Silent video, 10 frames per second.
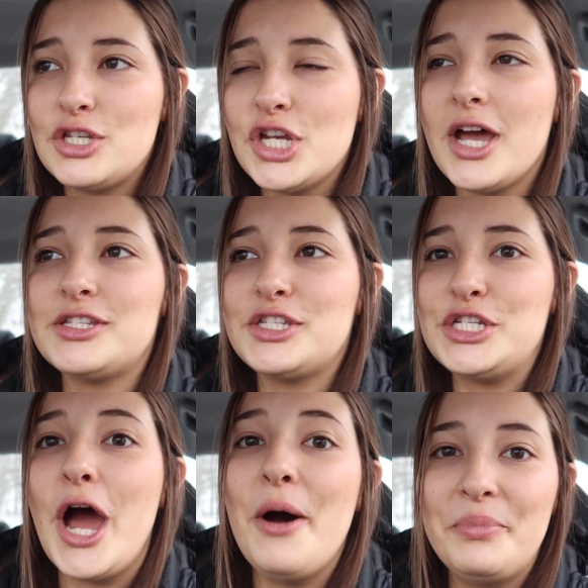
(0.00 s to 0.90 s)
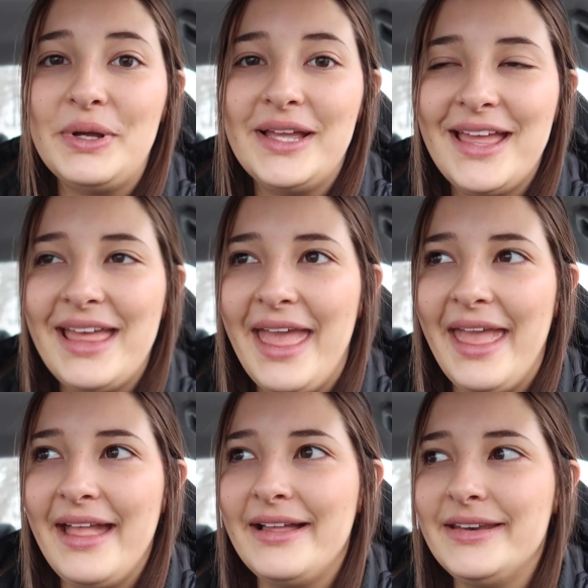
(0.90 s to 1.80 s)
Just jump.
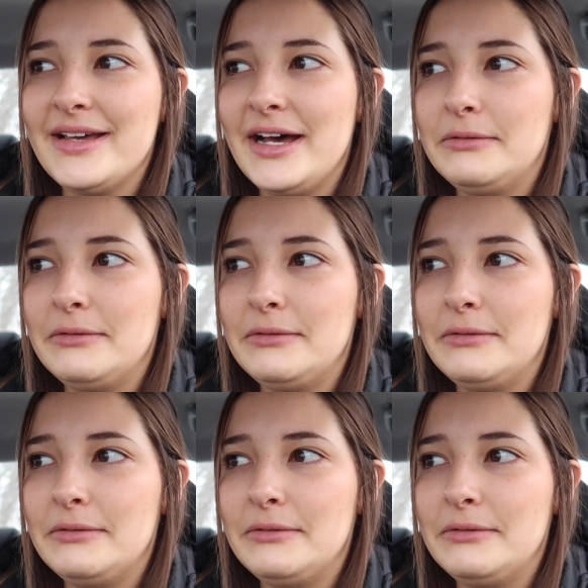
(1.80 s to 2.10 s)
And